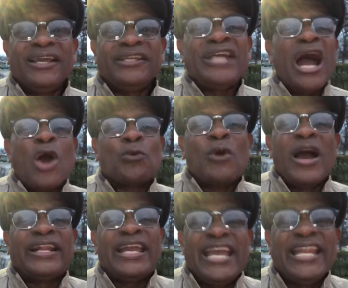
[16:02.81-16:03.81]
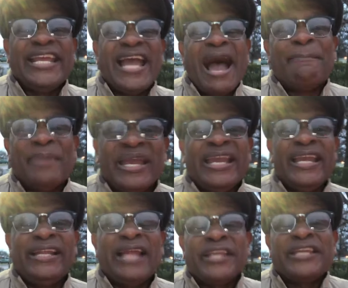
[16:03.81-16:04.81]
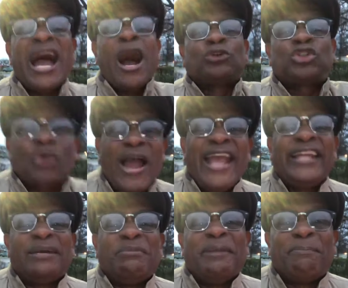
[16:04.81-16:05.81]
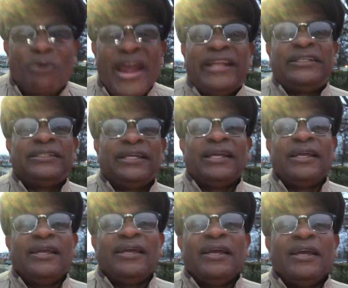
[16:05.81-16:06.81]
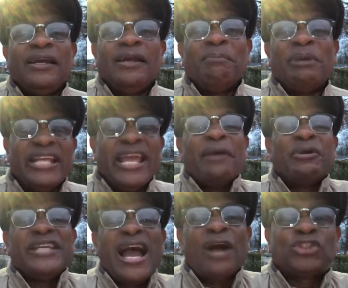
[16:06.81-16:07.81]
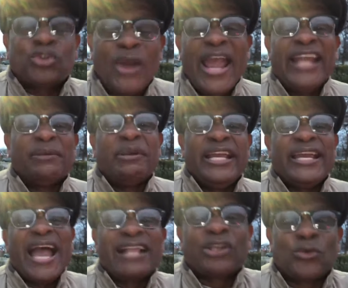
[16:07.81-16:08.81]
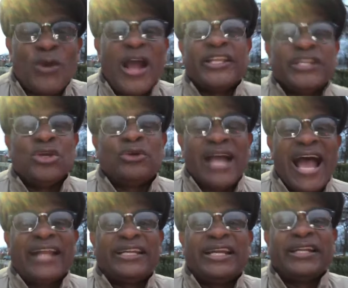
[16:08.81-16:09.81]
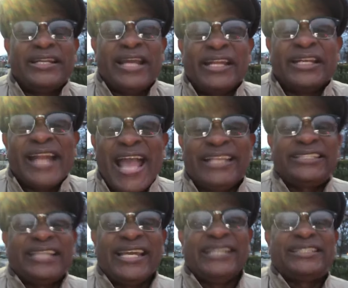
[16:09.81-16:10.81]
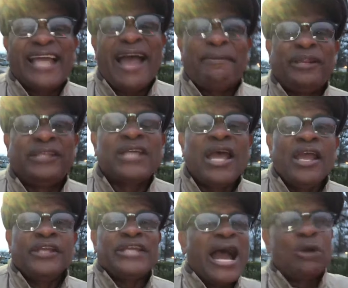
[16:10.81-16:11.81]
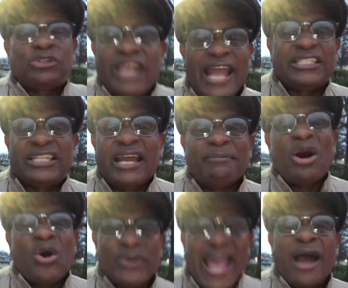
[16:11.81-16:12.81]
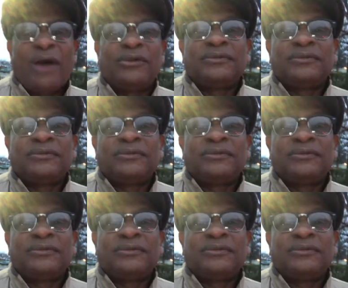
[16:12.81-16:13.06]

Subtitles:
Y'all run Idi Amin. Y'all trained him in Britain. But then when y'all trained him and he got to run in Uganda in the 1970s, y'all chased him on out.